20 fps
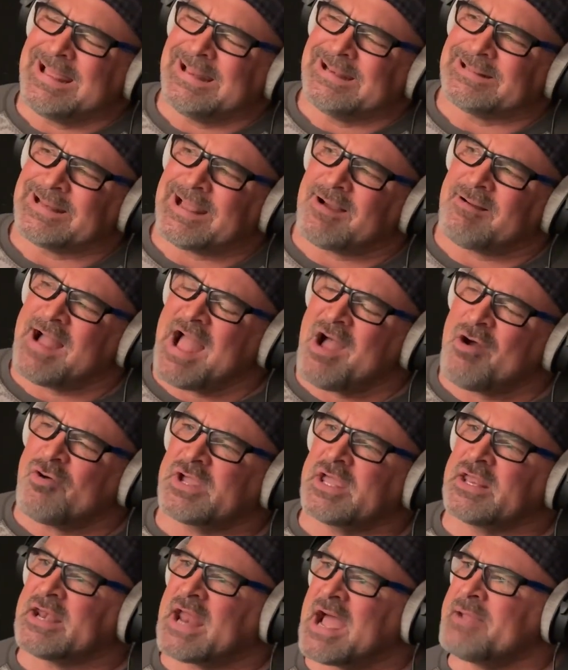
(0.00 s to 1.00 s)
Now, how
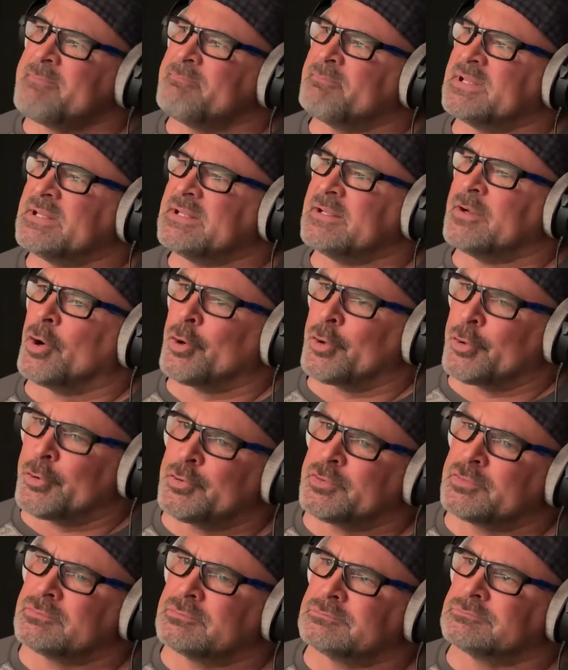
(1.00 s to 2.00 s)
can I be
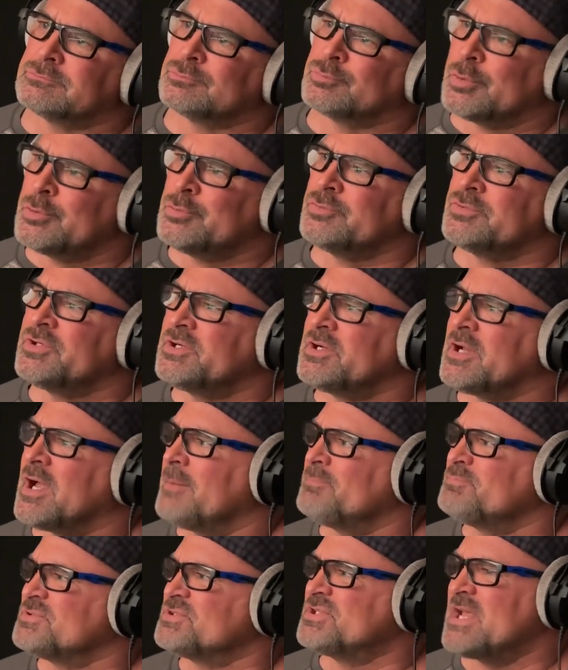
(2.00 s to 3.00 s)
hurt, wounded,
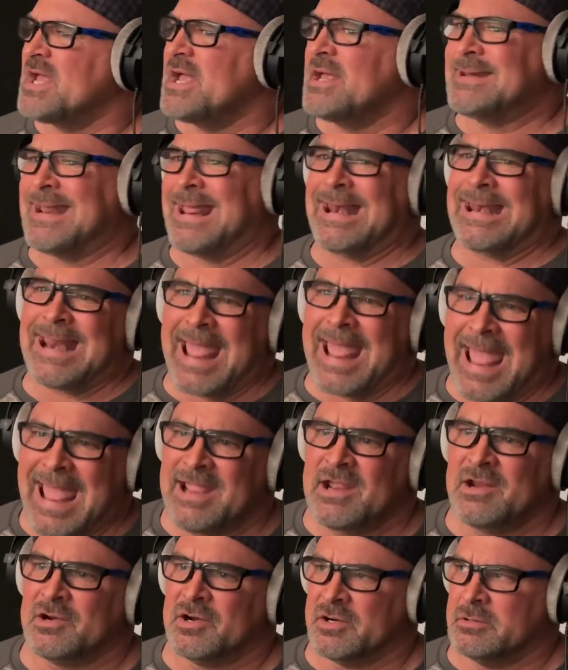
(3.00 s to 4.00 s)
upset, and
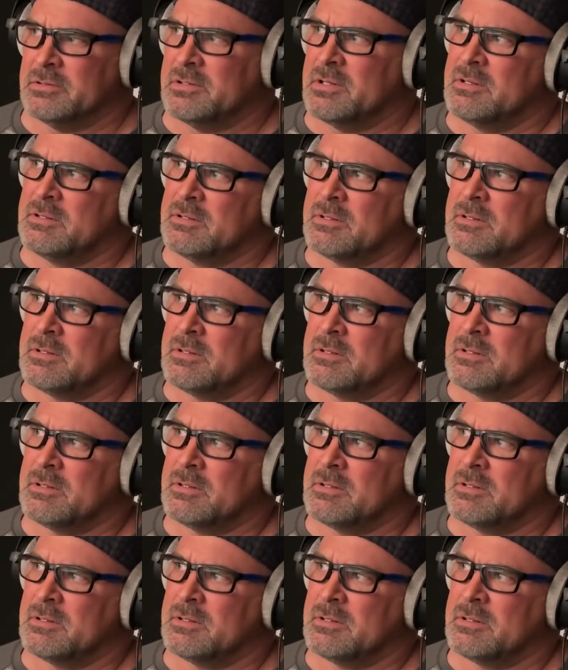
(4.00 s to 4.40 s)
angered